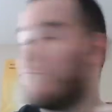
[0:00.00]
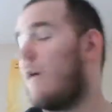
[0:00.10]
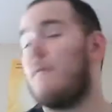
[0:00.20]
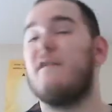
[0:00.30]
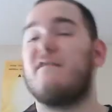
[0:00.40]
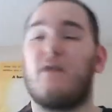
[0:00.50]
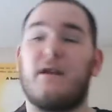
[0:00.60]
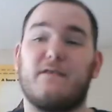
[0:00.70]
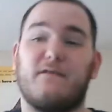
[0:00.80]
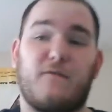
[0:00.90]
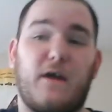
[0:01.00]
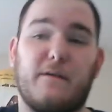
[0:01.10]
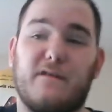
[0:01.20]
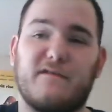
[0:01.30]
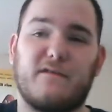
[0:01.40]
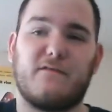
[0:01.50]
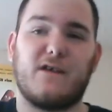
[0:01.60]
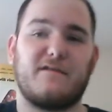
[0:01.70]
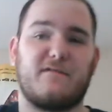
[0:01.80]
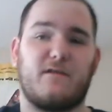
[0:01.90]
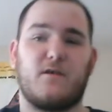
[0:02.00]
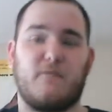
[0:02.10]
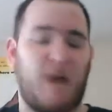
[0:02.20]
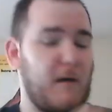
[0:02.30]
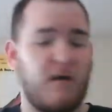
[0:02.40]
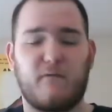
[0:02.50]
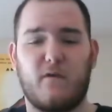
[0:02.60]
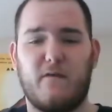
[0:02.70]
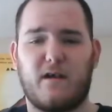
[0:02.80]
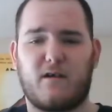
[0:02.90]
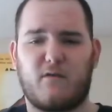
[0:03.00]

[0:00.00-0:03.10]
wanted to run into the family, which is finale shot going. That's quite for this.